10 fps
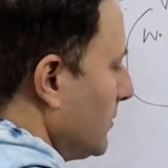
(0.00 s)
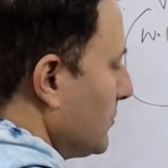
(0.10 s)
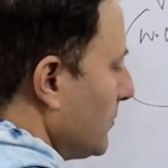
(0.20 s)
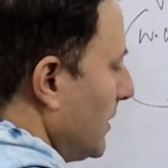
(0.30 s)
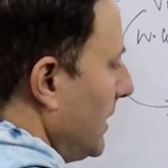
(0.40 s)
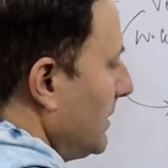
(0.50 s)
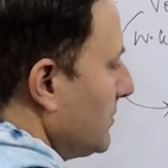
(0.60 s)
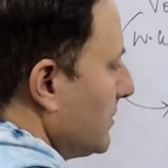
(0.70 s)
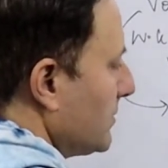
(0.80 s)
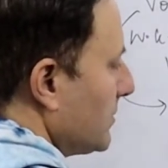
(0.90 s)
So edge
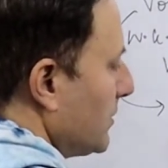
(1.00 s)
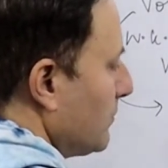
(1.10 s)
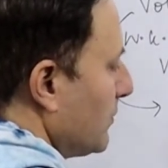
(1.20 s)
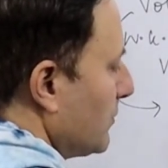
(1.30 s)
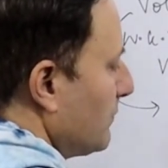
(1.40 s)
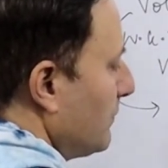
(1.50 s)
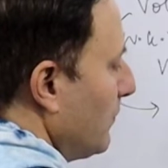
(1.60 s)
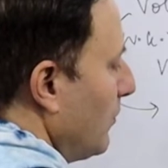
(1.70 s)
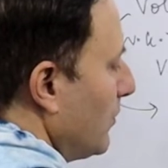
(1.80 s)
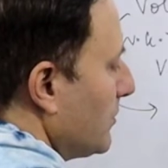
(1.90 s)
is equal to
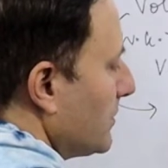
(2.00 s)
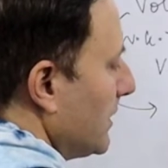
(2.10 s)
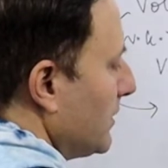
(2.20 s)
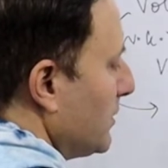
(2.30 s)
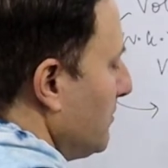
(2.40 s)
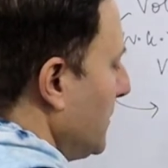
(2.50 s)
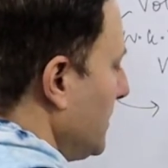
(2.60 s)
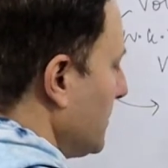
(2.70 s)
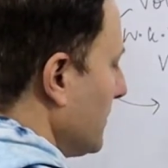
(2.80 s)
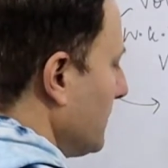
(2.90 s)
4
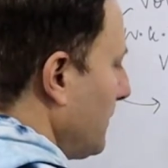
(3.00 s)
centimeter.